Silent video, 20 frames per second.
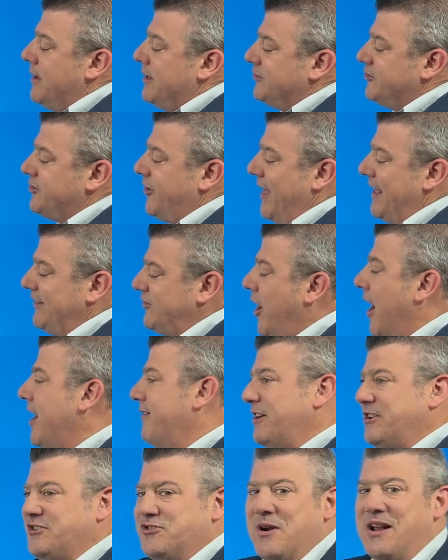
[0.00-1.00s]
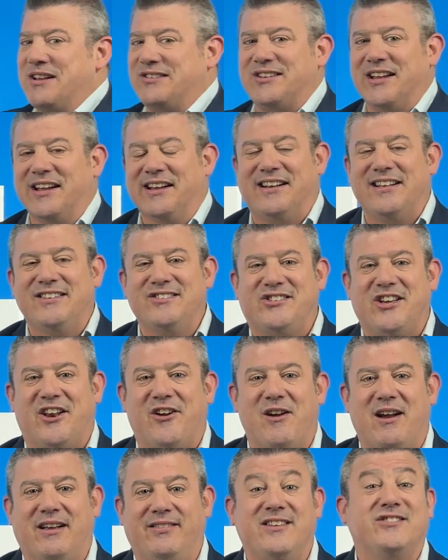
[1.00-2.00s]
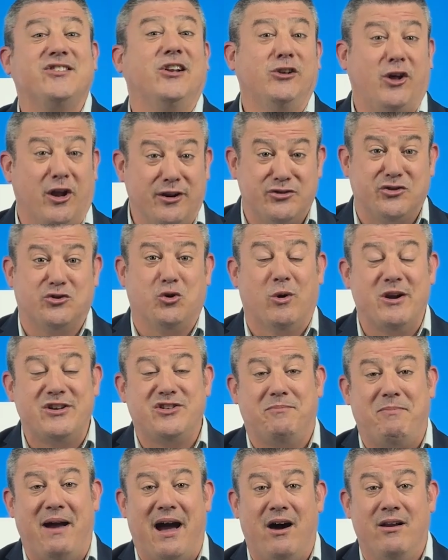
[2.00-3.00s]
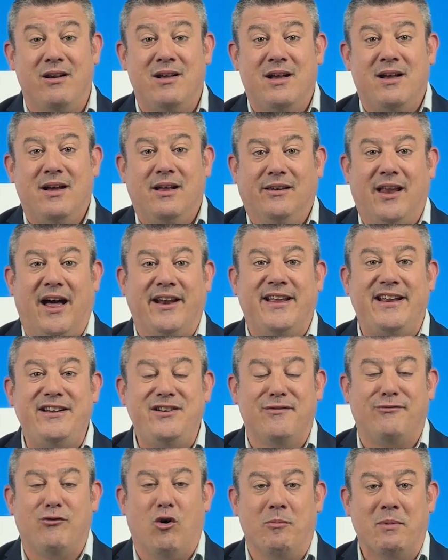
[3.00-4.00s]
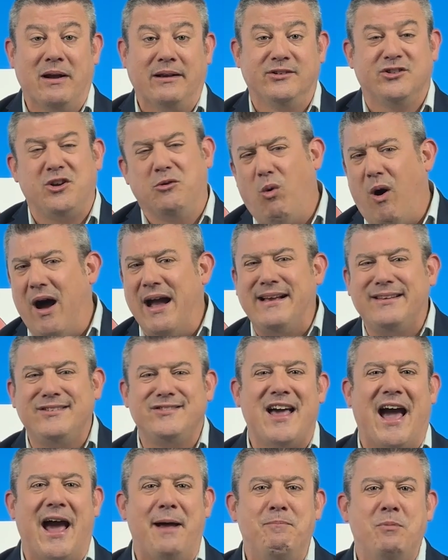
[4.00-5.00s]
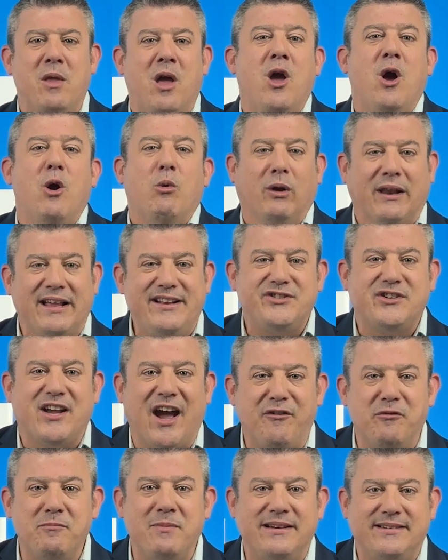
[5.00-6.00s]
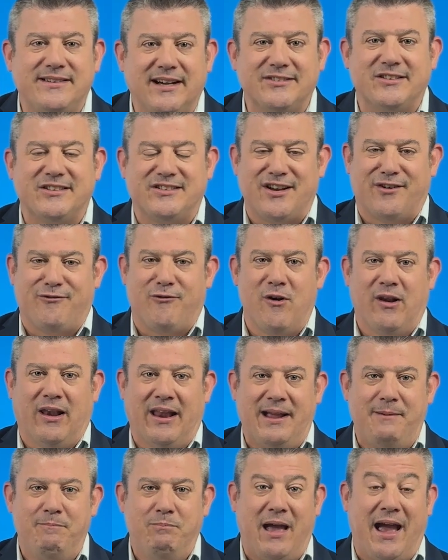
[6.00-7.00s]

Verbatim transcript: So that's kind of interesting considering there's a lot of stories about La Nina forming. So why is that? Well, each government does it differently.